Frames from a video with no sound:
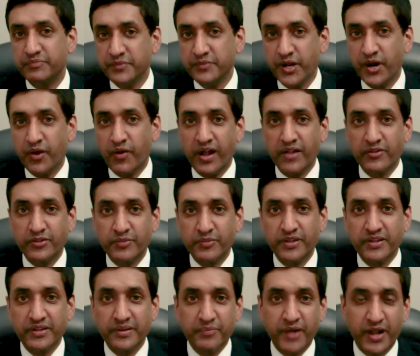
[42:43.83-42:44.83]

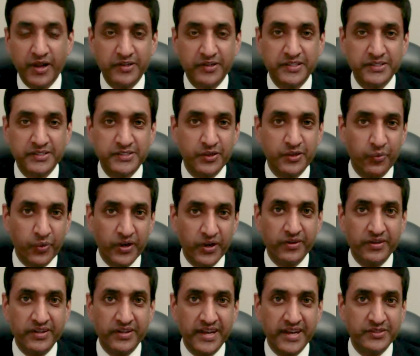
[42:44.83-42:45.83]
ultimately politics is a winner
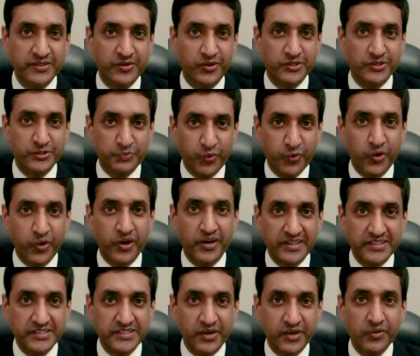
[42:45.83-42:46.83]
takes all sport. And
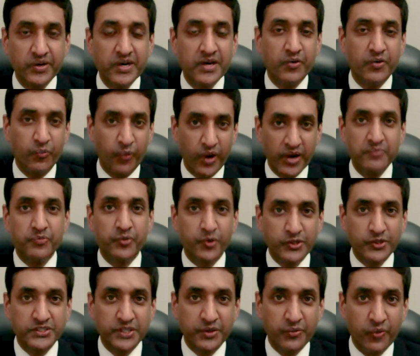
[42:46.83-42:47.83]
so one
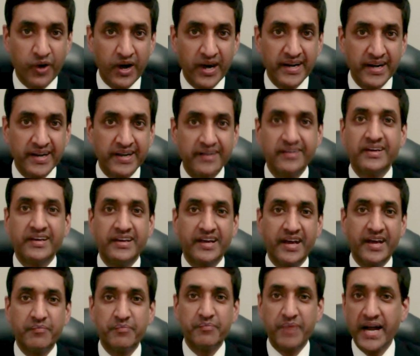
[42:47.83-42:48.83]
person won
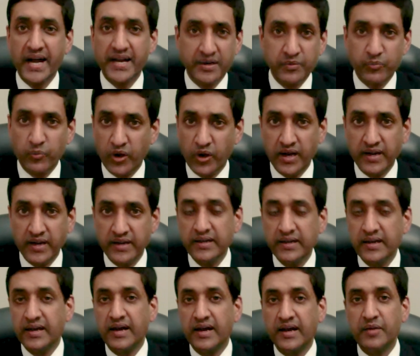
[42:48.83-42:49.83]
and Biden won.
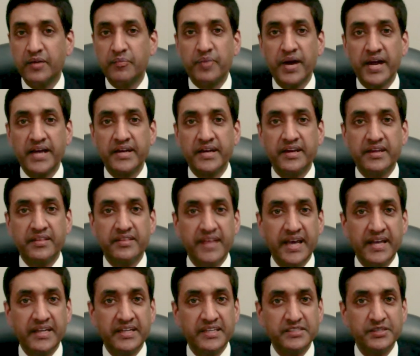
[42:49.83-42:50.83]
But that
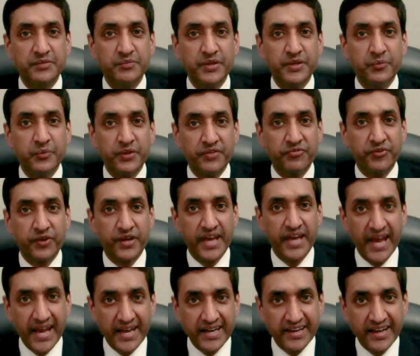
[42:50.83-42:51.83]
doesn't mean we
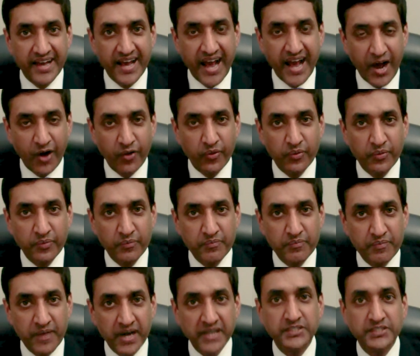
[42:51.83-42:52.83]
forget how
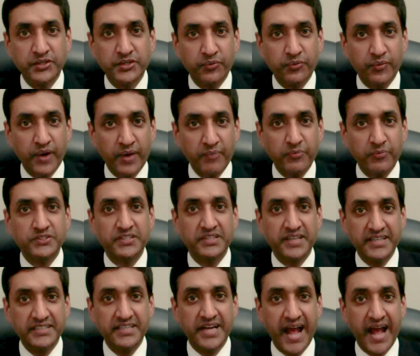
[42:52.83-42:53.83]
much
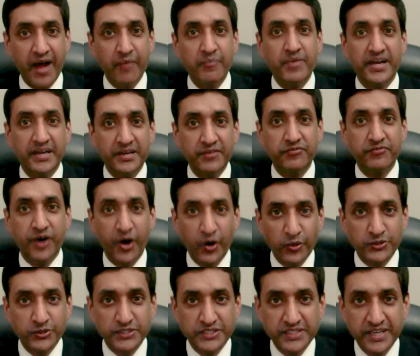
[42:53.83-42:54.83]
representation, how many
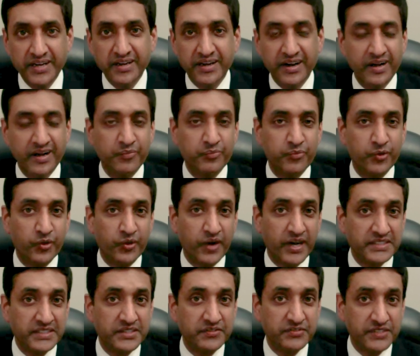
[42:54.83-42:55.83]
votes
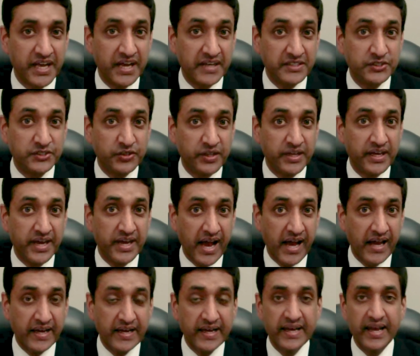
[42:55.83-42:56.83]
progressives actually got.
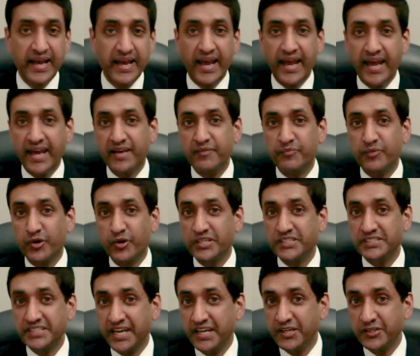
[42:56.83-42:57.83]
And Bernie
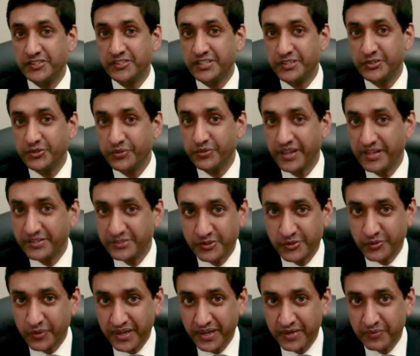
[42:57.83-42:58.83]
Sanders in
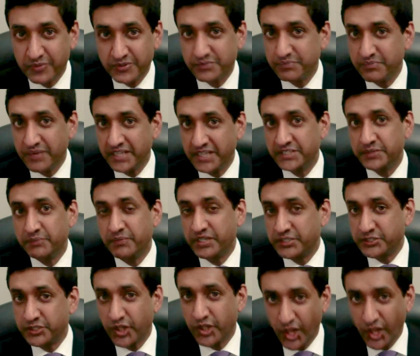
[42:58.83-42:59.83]
2020 was much, much
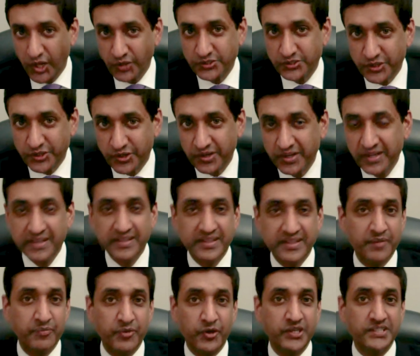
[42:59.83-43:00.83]
closer than
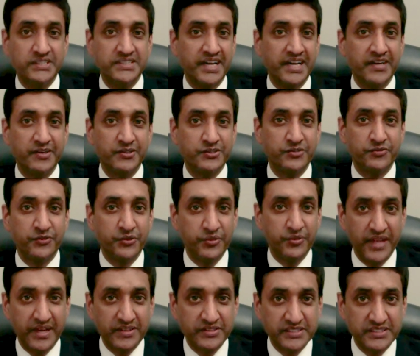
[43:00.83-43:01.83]
Bernie Sanders of
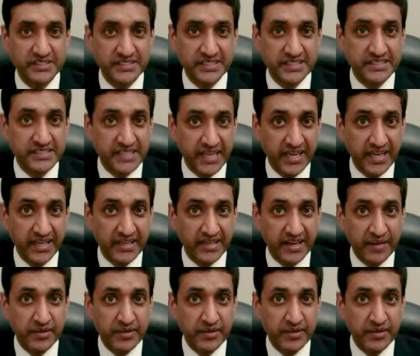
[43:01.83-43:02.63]
2016. I